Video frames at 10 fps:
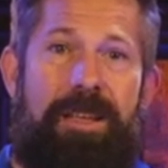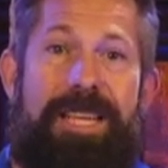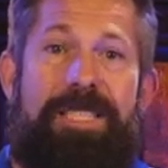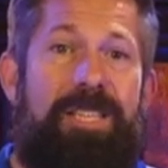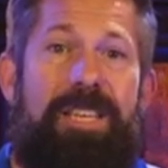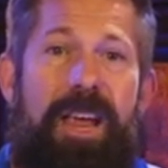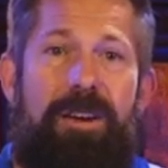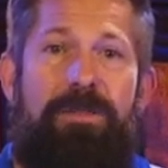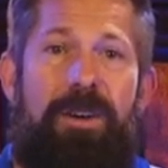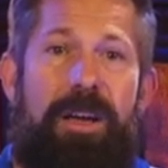It's a
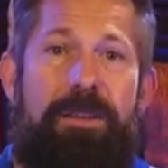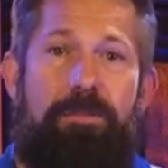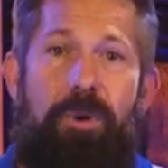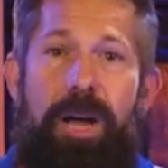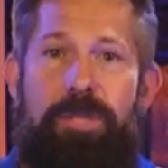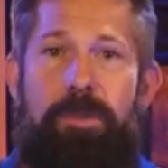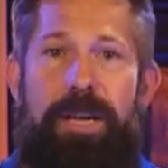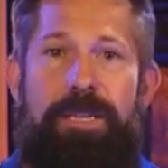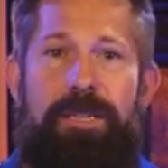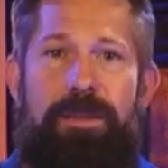terrifying
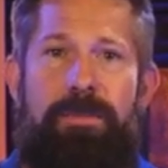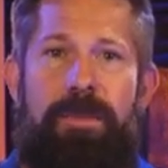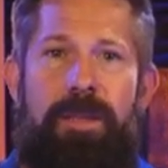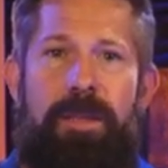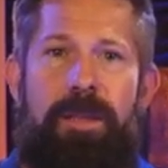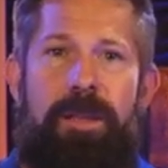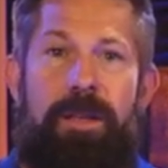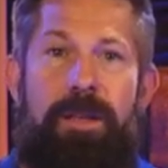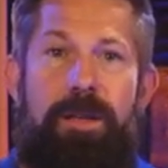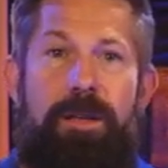prospect.
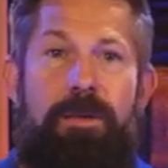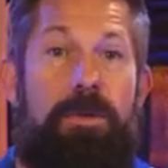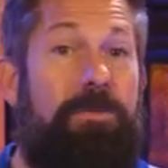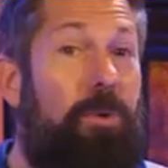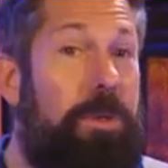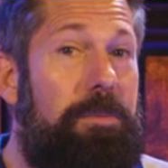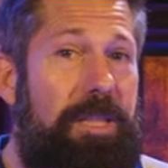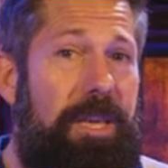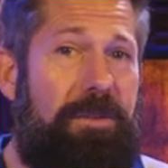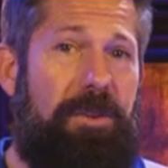But for the
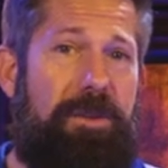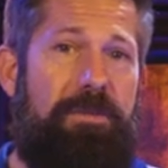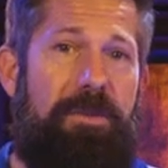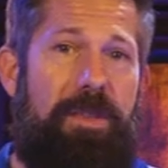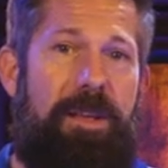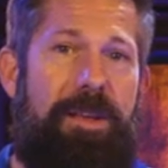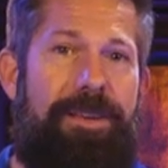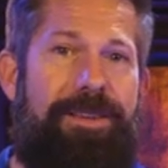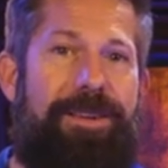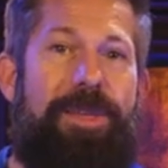believer,
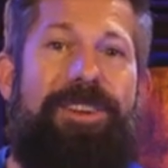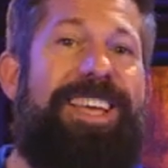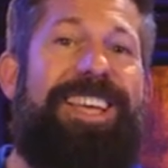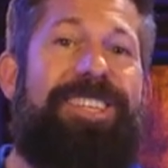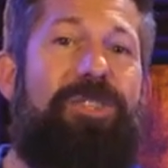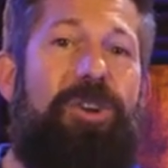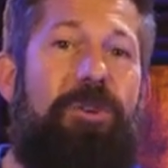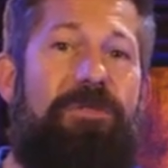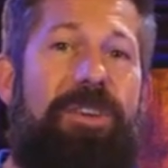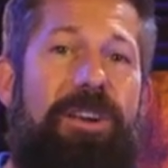there is
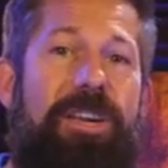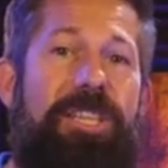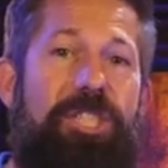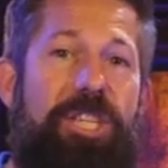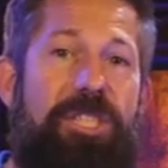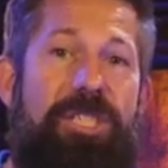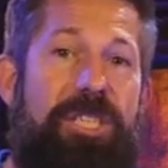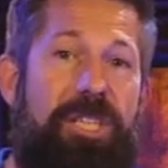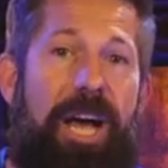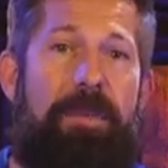no fear in
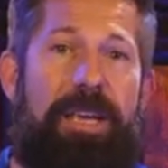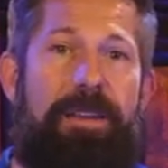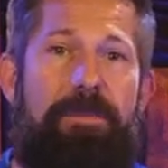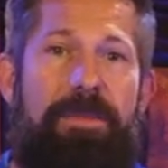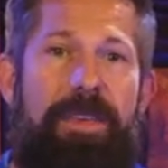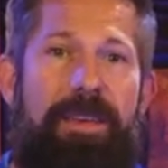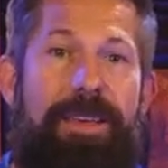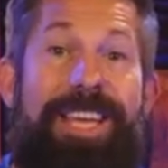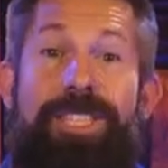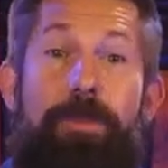Jesus' coming.
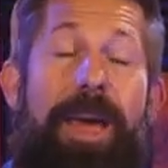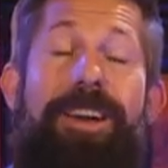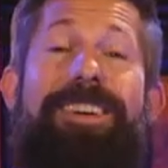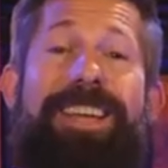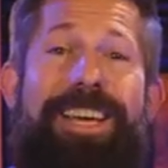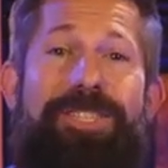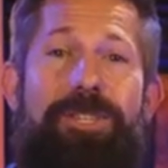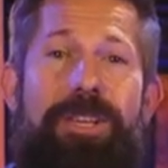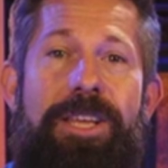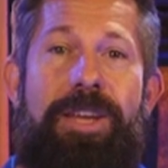It's
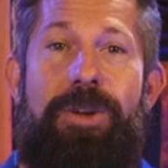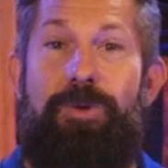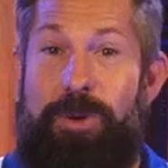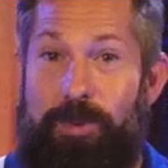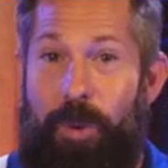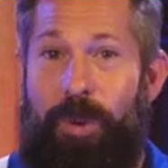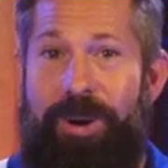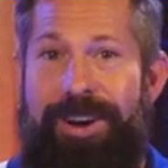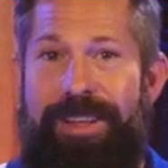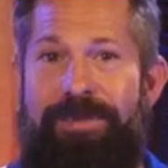paradise,
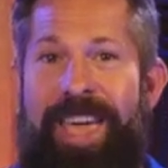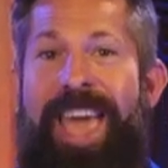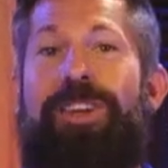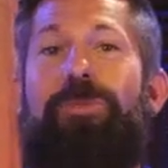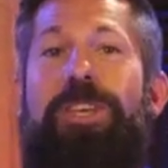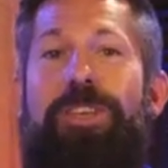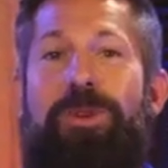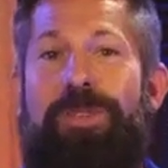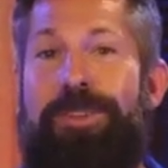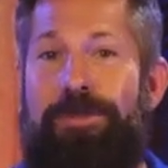reward, and
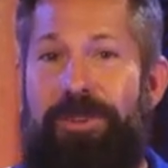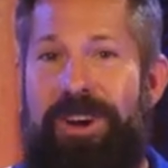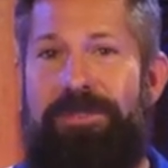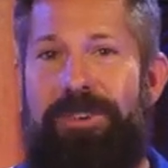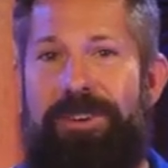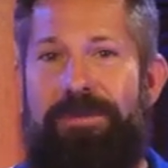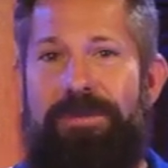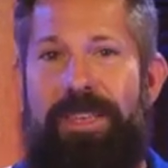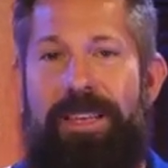reunion forever.